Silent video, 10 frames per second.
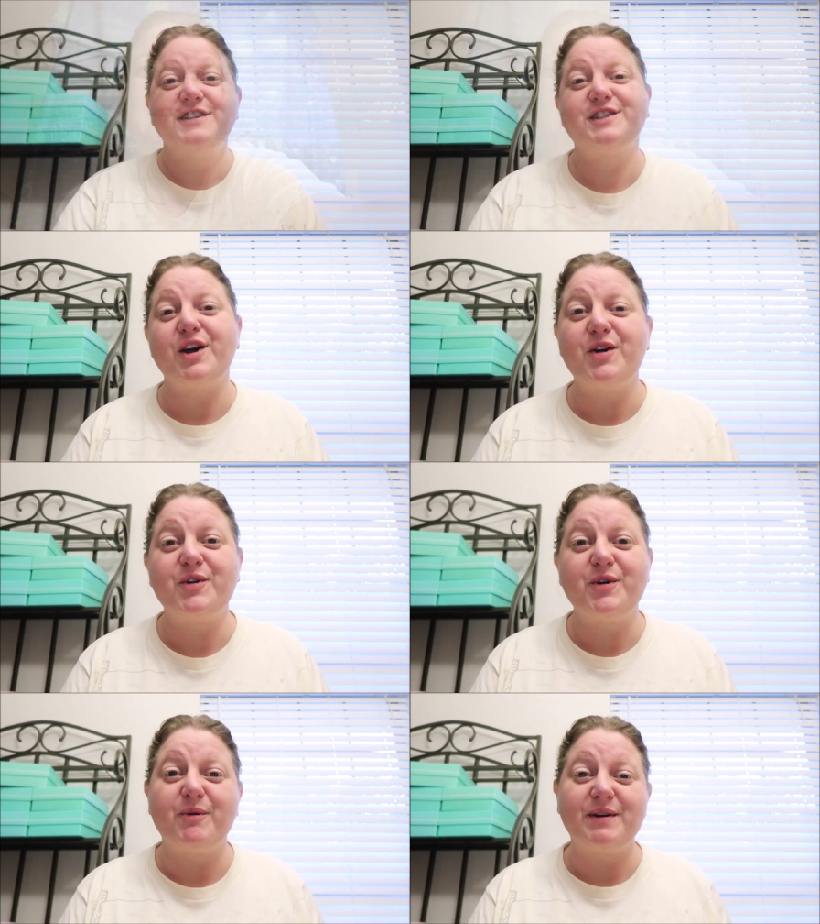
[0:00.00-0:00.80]

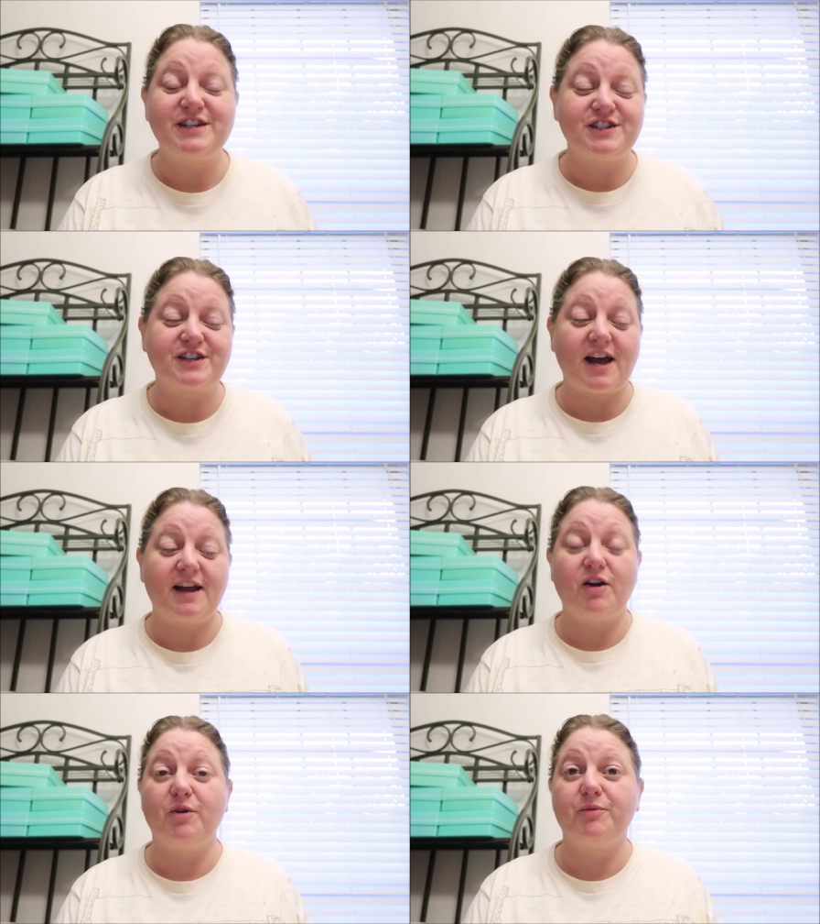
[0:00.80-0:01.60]
So we just
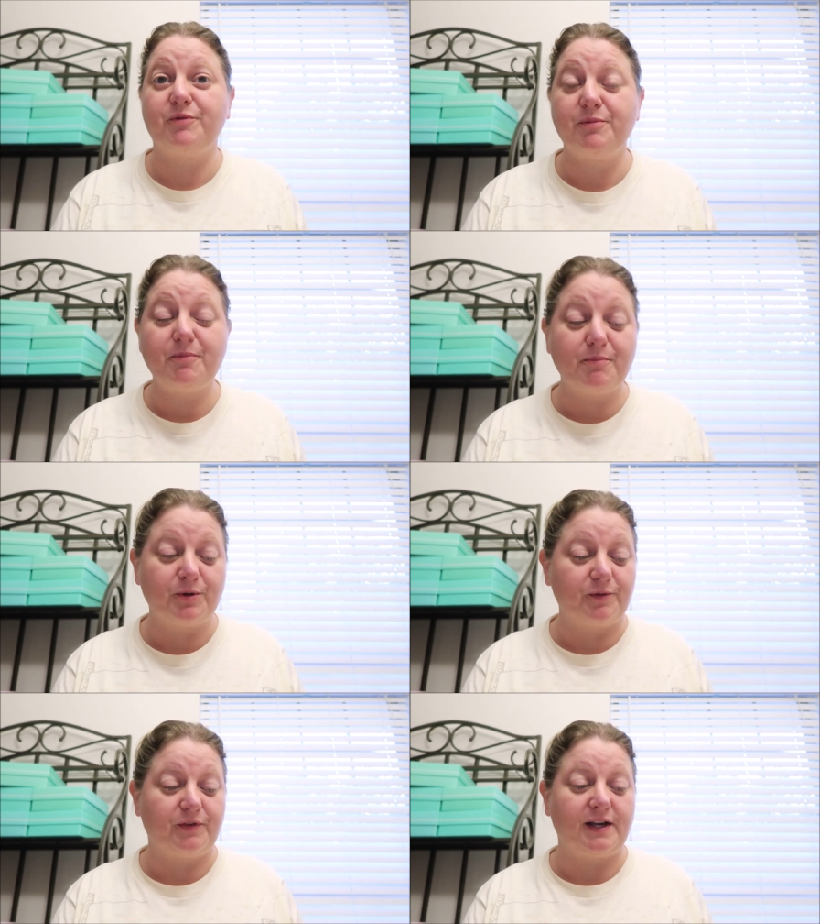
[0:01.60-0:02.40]
got home from the
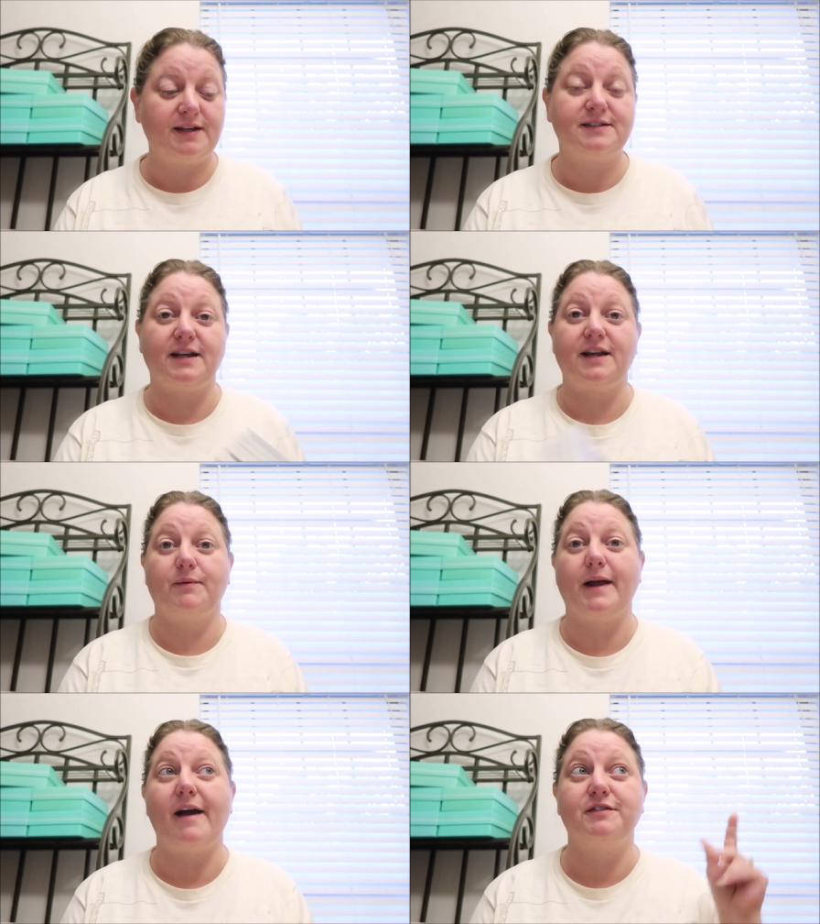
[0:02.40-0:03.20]
movies
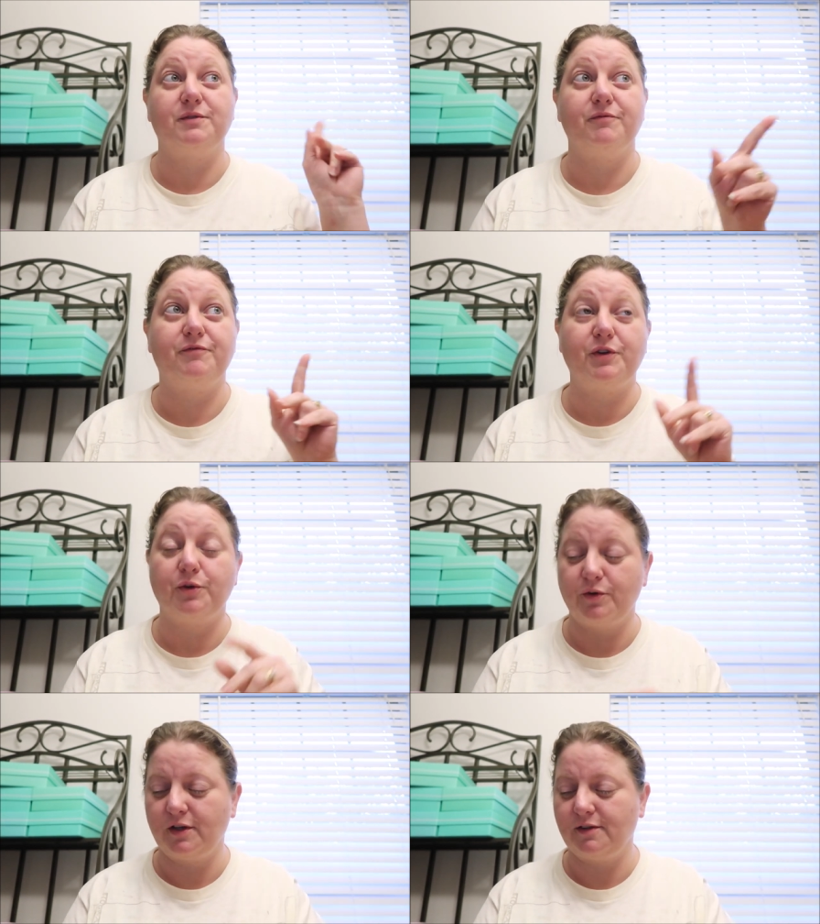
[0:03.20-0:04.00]
and we have some
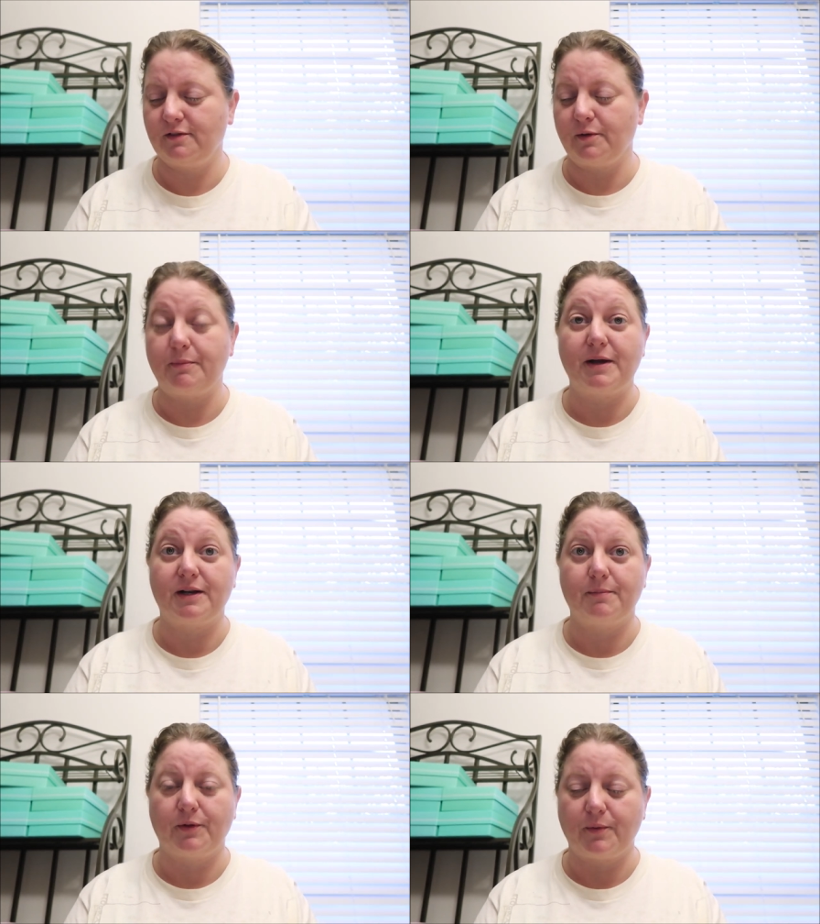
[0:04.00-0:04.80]
food that we
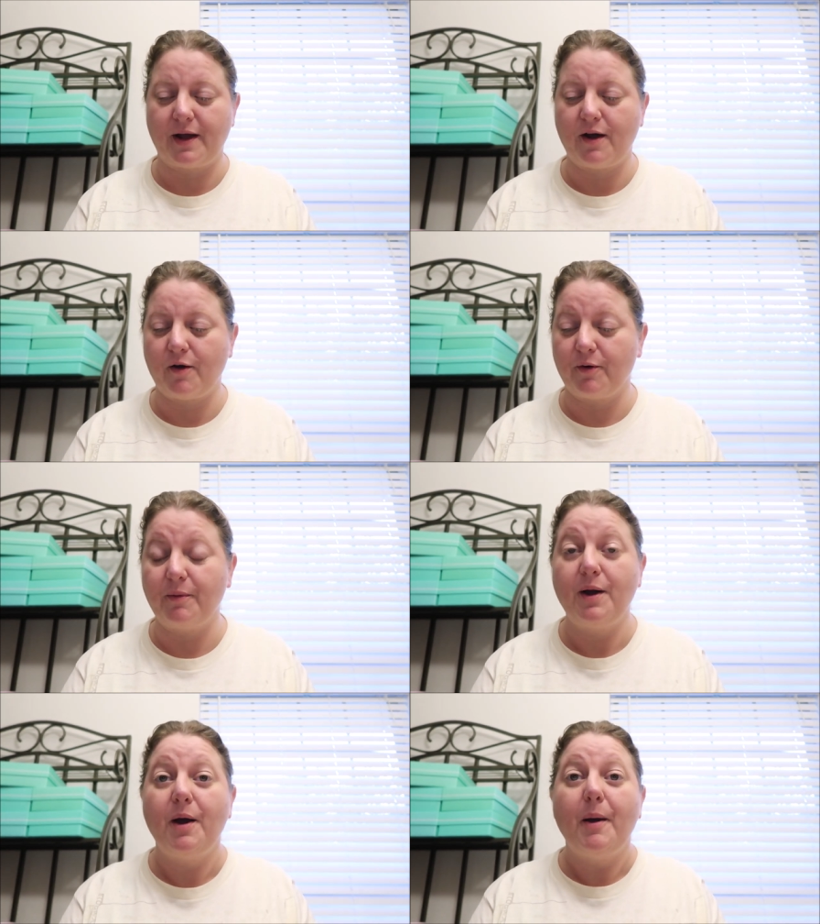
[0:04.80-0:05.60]
picked up on the way home.